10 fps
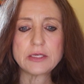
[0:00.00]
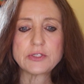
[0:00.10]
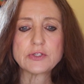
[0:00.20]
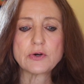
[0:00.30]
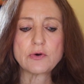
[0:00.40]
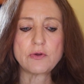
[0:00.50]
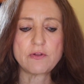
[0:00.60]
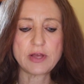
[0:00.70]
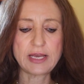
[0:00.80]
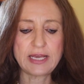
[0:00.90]

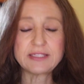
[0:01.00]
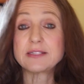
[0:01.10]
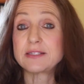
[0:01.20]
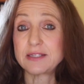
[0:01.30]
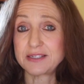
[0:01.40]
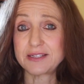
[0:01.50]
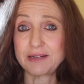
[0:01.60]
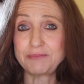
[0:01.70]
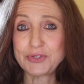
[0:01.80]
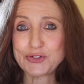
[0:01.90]
So it's a
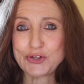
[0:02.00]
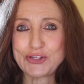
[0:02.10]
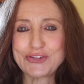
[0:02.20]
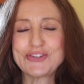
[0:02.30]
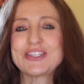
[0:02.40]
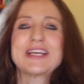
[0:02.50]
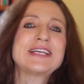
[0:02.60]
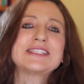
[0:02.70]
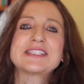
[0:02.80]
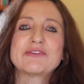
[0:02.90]
system, so it
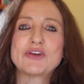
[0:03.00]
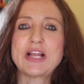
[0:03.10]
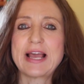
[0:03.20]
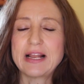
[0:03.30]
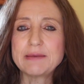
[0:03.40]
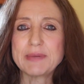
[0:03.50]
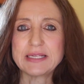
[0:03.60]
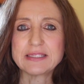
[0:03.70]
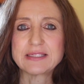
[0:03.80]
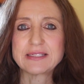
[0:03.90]
contains several
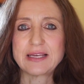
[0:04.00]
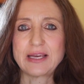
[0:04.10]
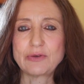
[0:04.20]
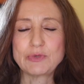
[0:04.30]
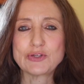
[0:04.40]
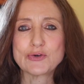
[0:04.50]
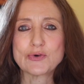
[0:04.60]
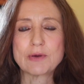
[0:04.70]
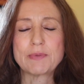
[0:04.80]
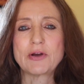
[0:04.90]
elements, and we
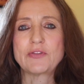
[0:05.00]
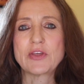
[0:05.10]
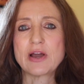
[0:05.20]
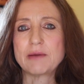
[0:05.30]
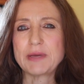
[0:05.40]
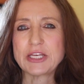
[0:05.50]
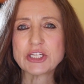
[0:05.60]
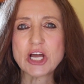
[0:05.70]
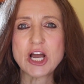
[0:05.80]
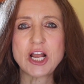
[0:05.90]
talk about the
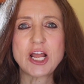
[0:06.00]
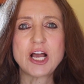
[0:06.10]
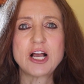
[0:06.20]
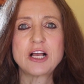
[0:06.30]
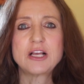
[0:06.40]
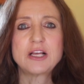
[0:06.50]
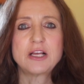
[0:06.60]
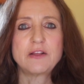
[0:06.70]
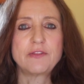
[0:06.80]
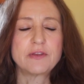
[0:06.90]
amygdala,
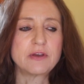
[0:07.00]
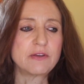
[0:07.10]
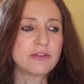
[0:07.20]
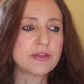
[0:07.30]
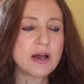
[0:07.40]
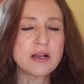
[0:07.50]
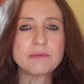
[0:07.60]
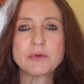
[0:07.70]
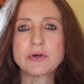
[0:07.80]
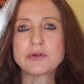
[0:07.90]
the
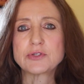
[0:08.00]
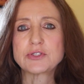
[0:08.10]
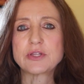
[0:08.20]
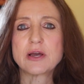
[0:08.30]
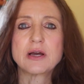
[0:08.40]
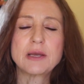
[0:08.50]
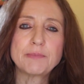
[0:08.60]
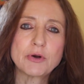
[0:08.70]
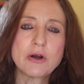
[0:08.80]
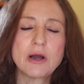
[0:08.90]
thalamus, the
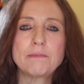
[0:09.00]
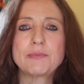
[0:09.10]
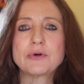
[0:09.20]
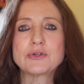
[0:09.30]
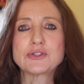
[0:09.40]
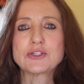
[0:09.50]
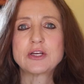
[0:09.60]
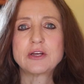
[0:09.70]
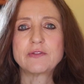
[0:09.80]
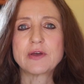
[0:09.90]
hippocampus,
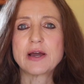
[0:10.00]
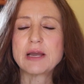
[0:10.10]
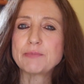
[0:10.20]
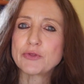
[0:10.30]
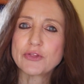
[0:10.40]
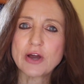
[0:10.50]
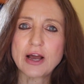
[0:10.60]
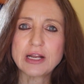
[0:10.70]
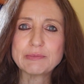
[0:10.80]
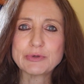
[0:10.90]
the
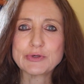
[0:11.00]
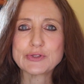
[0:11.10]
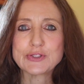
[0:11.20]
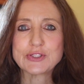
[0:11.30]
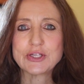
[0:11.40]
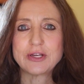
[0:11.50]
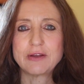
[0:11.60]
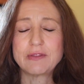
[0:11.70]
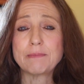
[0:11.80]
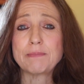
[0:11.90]
hypothalamus,
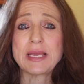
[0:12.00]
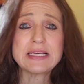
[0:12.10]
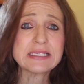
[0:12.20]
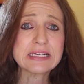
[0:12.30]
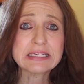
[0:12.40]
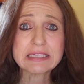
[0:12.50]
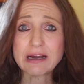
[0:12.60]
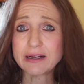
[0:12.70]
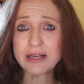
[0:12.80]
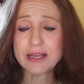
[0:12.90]
the basal
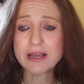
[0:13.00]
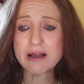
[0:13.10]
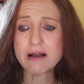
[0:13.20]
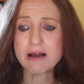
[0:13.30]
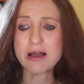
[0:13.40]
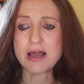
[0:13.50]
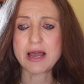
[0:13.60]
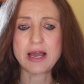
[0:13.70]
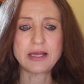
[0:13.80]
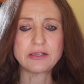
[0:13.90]
ganglia,
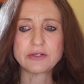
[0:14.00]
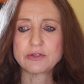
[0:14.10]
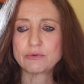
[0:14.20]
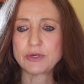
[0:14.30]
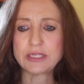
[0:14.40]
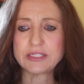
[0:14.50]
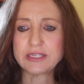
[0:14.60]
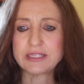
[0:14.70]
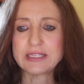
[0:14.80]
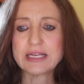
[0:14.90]
and
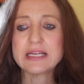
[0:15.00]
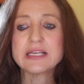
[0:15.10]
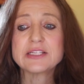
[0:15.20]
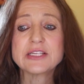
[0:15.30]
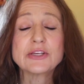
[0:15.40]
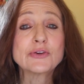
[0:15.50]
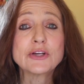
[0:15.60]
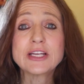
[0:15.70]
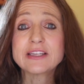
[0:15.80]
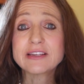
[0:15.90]
the
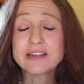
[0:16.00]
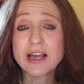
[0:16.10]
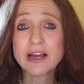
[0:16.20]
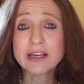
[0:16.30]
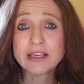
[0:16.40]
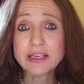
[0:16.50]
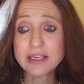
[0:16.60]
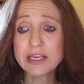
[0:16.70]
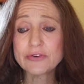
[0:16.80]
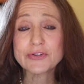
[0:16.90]
cingulate
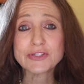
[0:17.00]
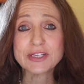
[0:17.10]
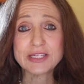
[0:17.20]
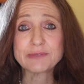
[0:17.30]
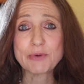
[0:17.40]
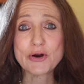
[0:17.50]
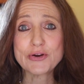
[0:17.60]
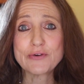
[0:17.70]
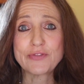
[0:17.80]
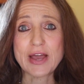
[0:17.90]
gyrus is
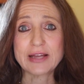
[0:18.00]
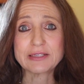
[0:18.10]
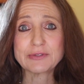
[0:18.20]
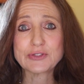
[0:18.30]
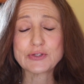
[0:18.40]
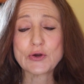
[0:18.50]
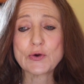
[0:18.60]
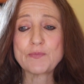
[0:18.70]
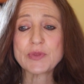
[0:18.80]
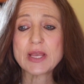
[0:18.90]
part of that.
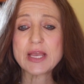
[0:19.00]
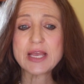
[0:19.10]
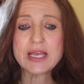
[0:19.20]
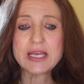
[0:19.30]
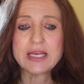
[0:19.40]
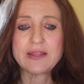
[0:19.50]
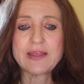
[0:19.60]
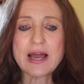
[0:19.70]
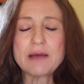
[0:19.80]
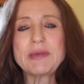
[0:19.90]
So
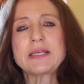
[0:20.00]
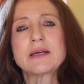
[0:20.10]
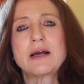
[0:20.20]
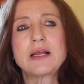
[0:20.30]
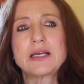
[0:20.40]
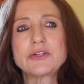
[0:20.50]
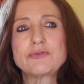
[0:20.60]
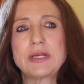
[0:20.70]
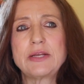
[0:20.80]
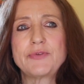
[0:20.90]
the amygdala is
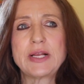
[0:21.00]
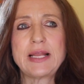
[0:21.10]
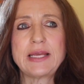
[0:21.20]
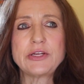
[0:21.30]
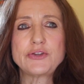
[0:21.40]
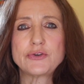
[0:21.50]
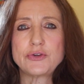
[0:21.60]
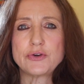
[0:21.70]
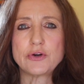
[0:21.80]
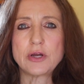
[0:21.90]
really related to
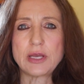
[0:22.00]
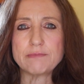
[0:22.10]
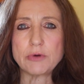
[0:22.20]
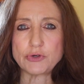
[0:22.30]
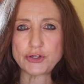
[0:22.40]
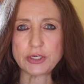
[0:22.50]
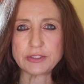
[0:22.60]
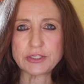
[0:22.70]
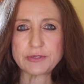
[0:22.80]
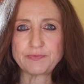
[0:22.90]
your
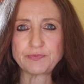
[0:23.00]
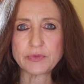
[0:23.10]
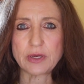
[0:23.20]
emotions.